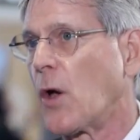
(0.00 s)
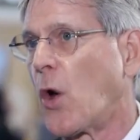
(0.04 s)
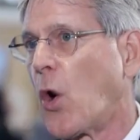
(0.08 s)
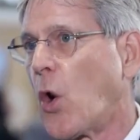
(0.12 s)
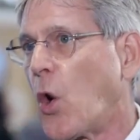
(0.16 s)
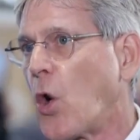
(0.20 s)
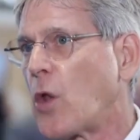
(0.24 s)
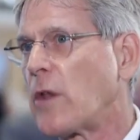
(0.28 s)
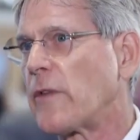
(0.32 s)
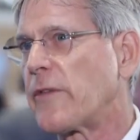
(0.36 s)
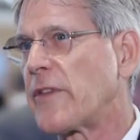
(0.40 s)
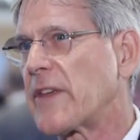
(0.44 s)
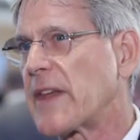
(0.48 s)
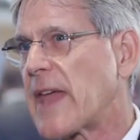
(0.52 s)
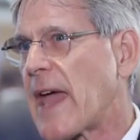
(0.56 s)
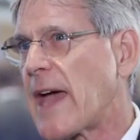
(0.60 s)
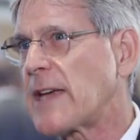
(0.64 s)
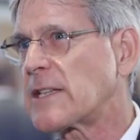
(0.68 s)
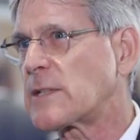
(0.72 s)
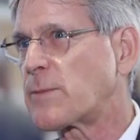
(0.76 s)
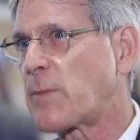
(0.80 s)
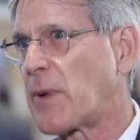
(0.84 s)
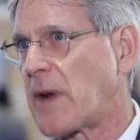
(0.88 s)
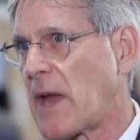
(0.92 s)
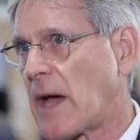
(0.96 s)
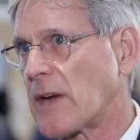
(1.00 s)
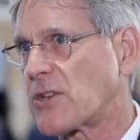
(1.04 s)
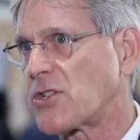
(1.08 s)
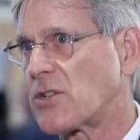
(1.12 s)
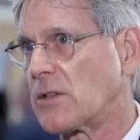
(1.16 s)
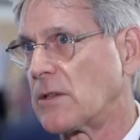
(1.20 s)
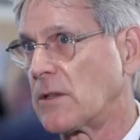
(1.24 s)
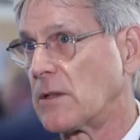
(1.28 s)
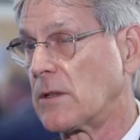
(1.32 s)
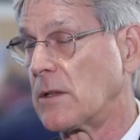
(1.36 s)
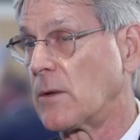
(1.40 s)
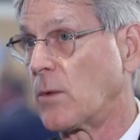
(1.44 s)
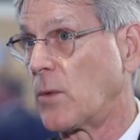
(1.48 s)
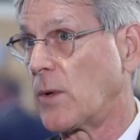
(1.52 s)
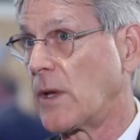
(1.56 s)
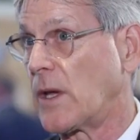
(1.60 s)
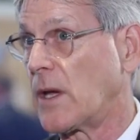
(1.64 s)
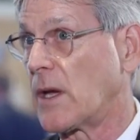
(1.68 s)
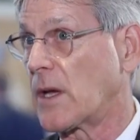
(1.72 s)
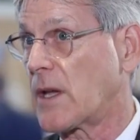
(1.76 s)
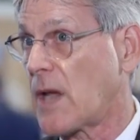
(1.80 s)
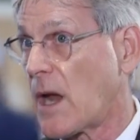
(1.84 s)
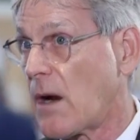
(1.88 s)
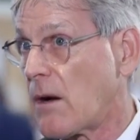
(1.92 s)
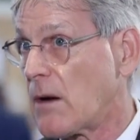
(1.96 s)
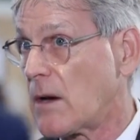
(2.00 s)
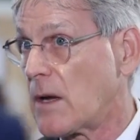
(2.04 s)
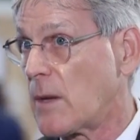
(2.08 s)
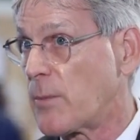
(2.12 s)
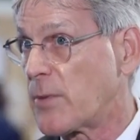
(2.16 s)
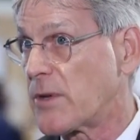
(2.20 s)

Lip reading: all of the gas production that we are currently